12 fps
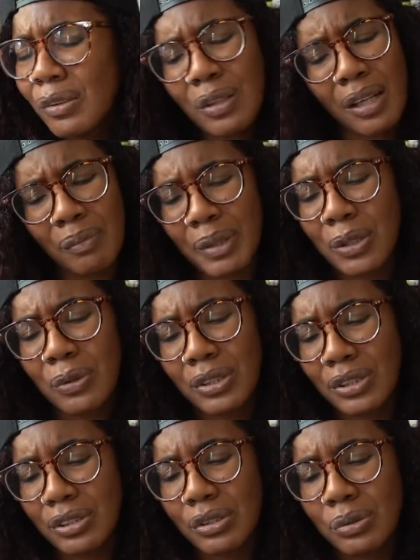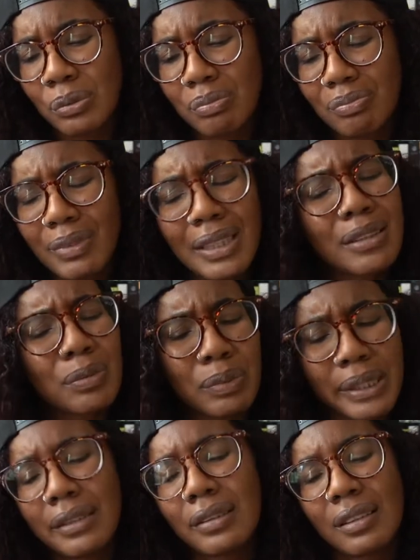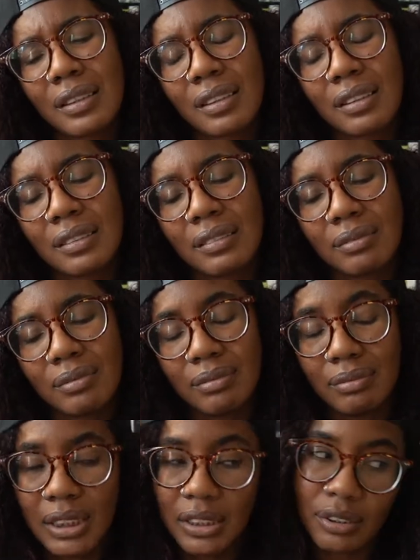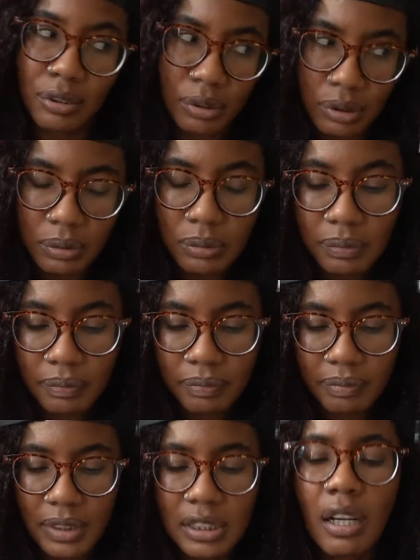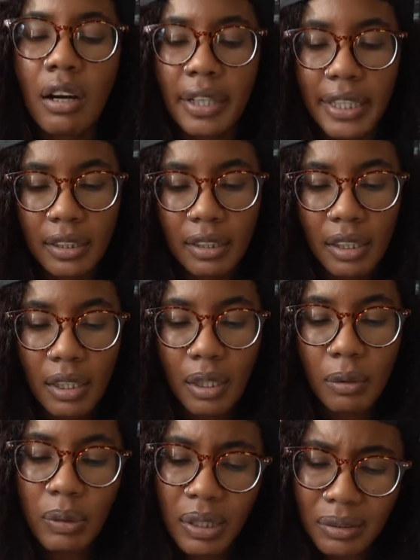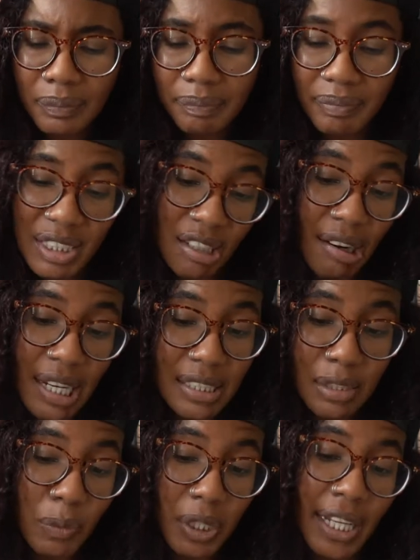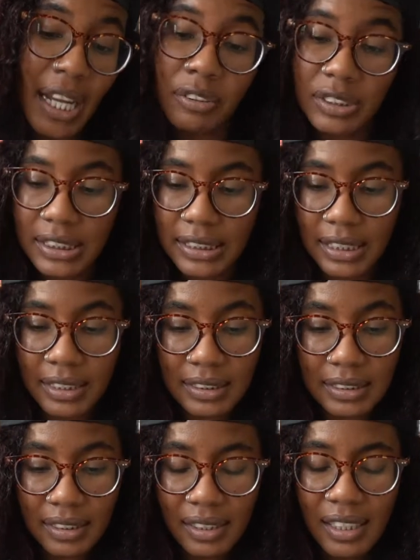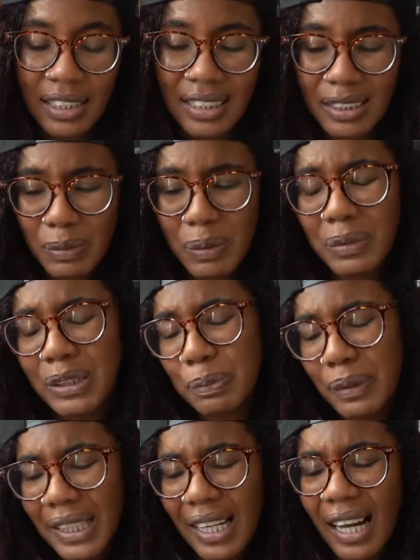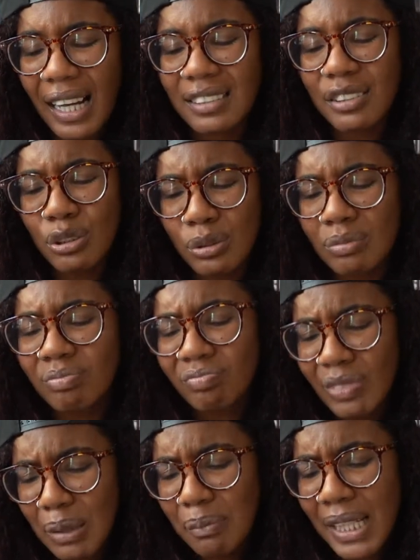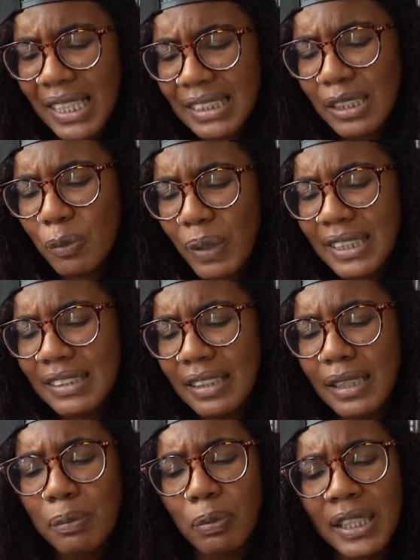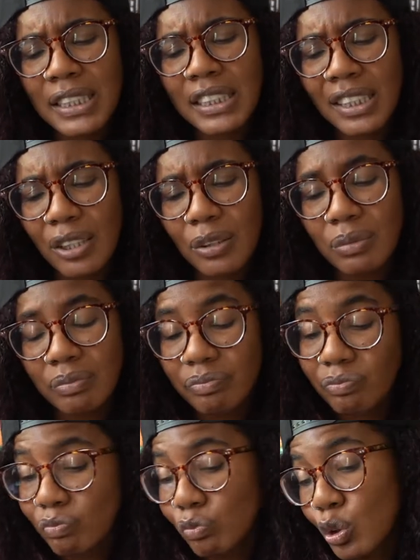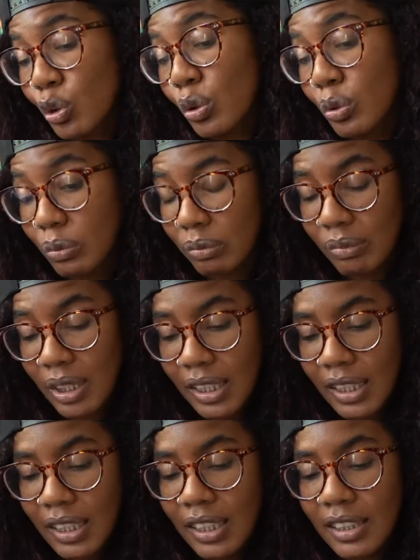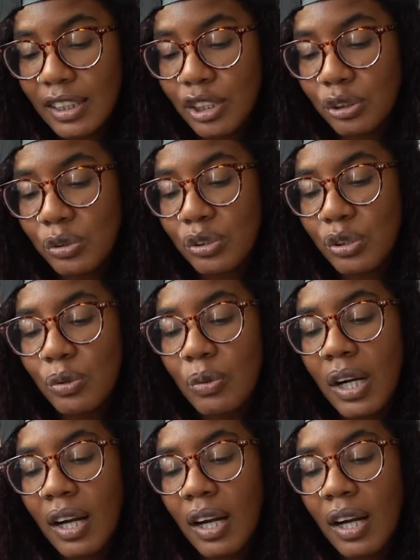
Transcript: call me gorgeous, Coop. It's weird. It's true. Sorry. Well, sorry it didn't work out, she says. This one was pretty hot, too. Amazing waist-to-hip ratio. True. Did you two,